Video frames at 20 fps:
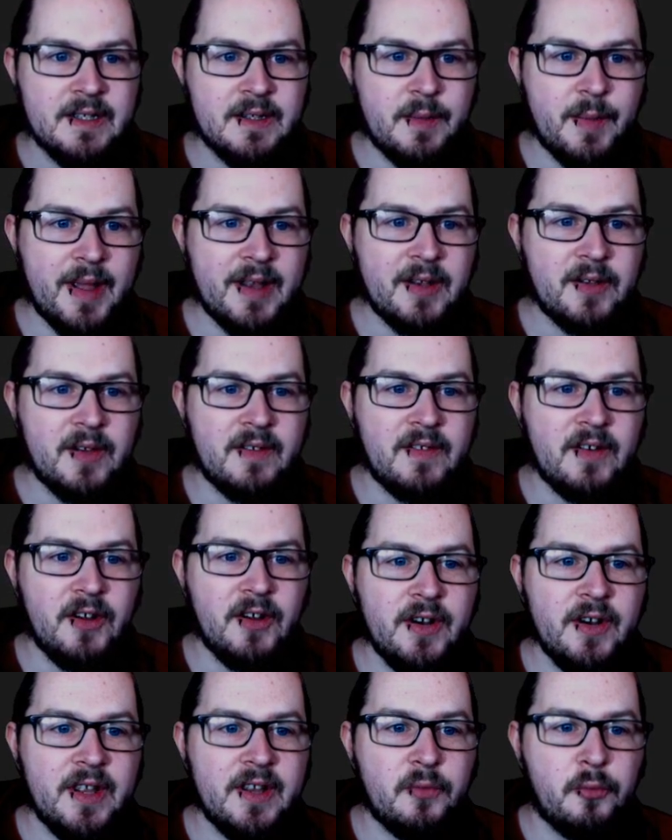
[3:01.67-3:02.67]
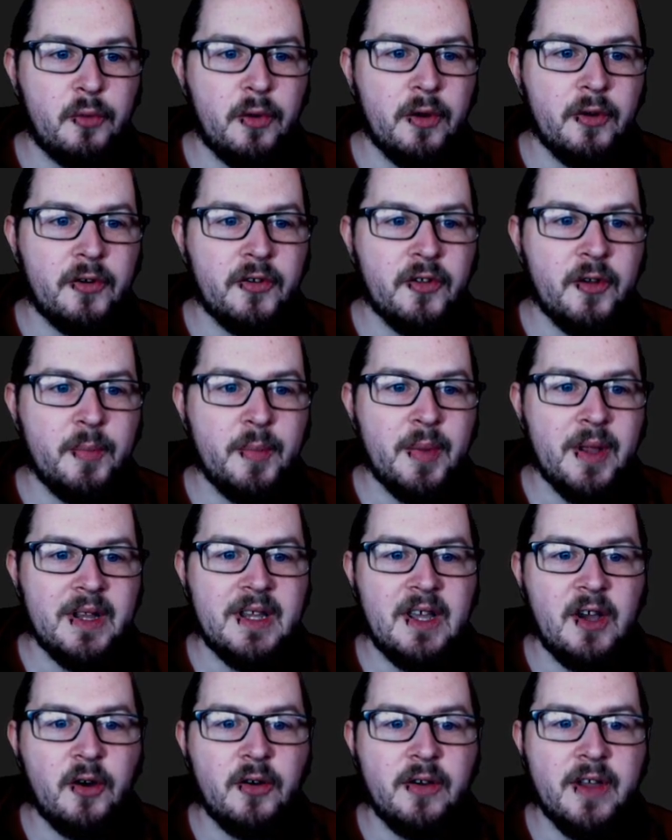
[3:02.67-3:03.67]
The best they've is runners-up in
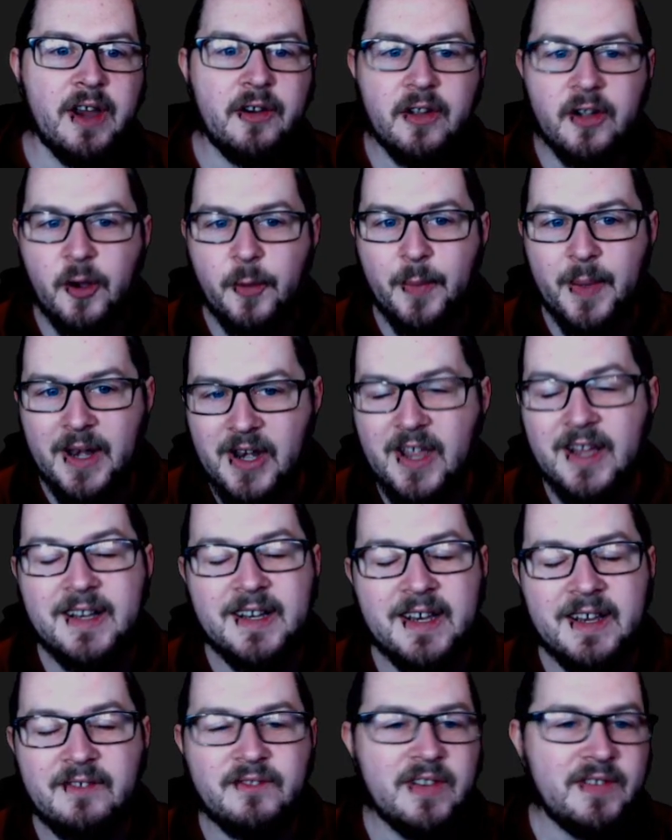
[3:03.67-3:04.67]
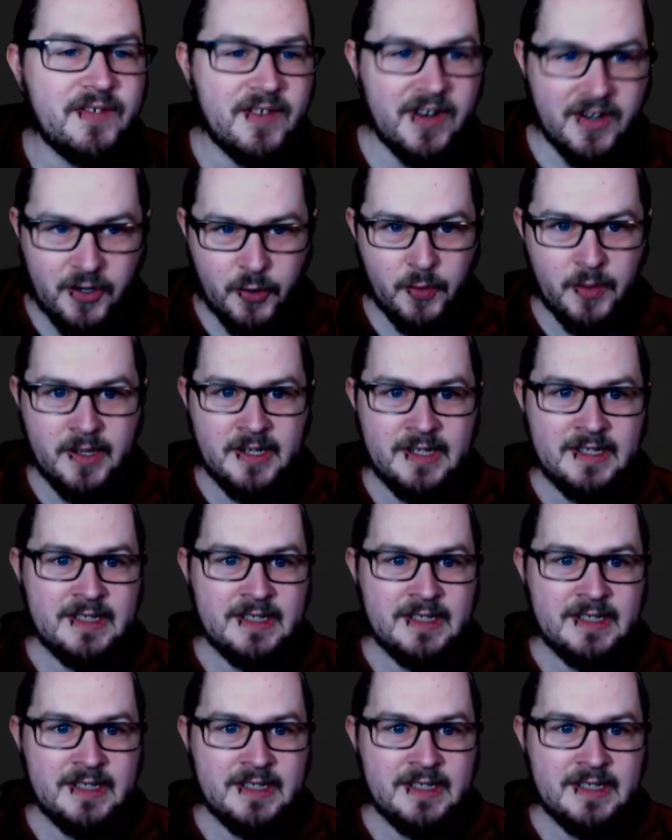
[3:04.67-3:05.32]
the Hungarian Cup in 1952.